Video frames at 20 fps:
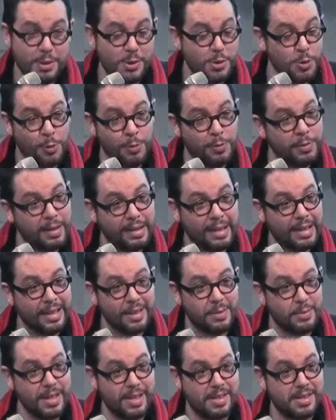So far, I
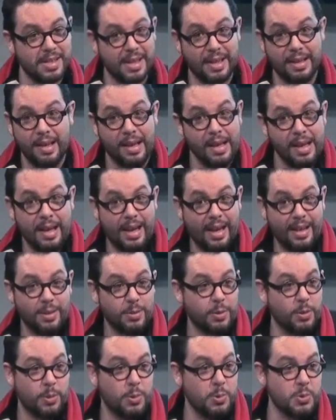can really say I
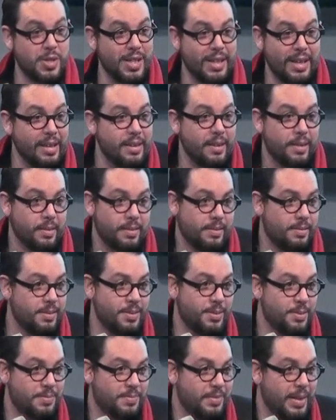don't know who's the leader
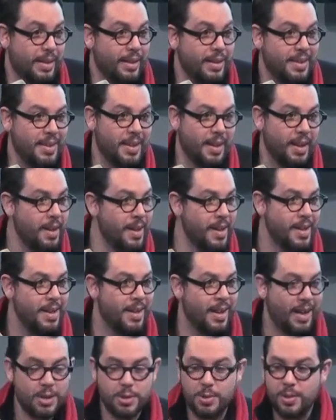of anything.
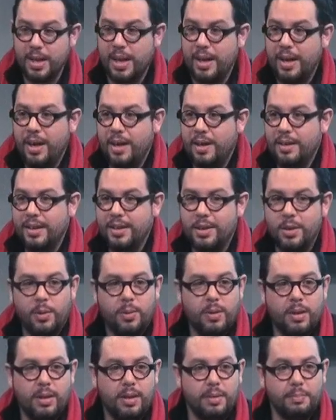Actually, I hardly
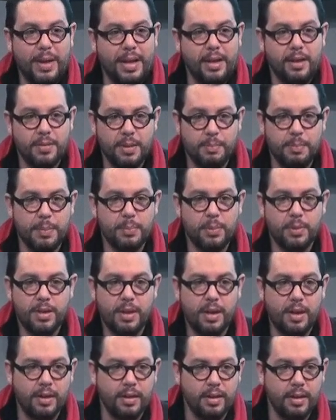know uh, many of the people
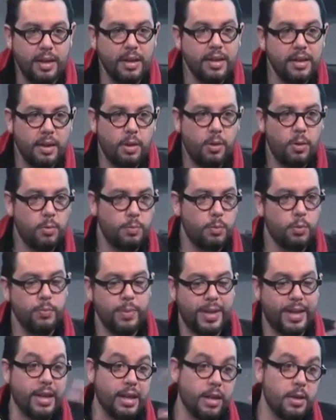that are in the whole
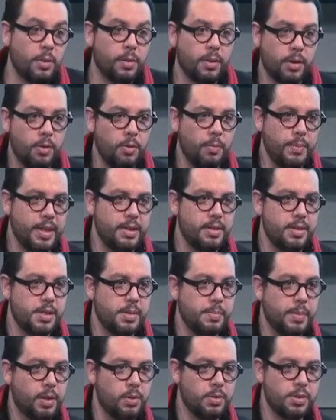movement in other
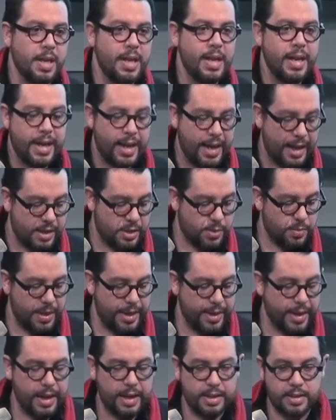committees because it has
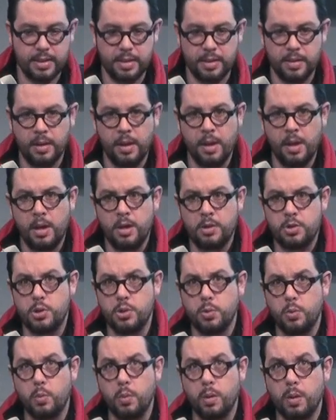really gotten
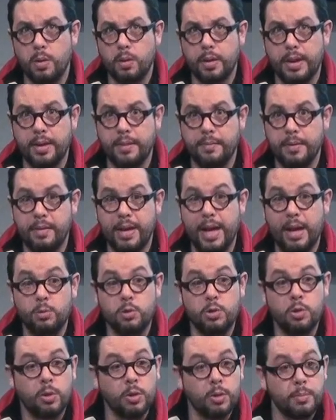to work in a very
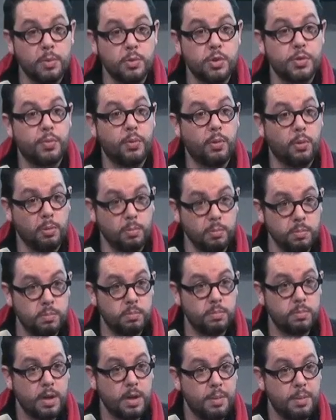autonomous form,
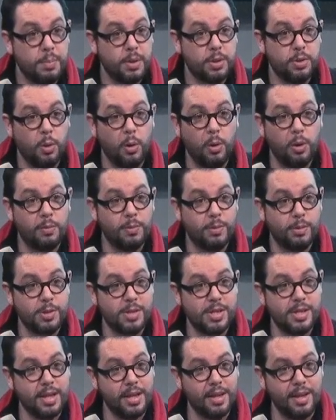but all of
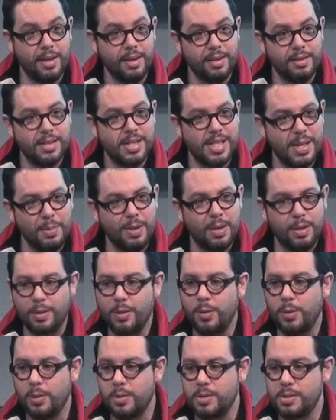us seeking similar
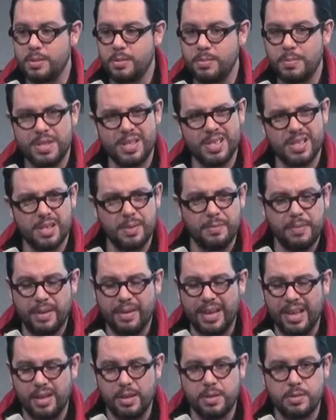goals, which is a
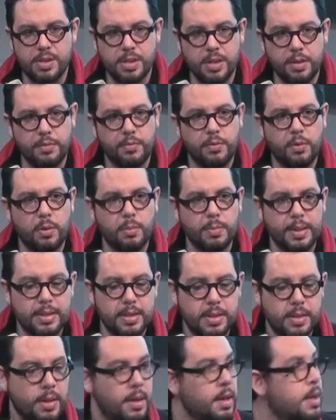very interesting
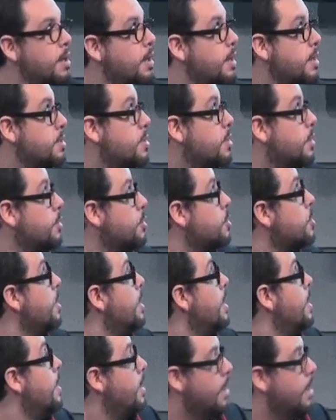format as such.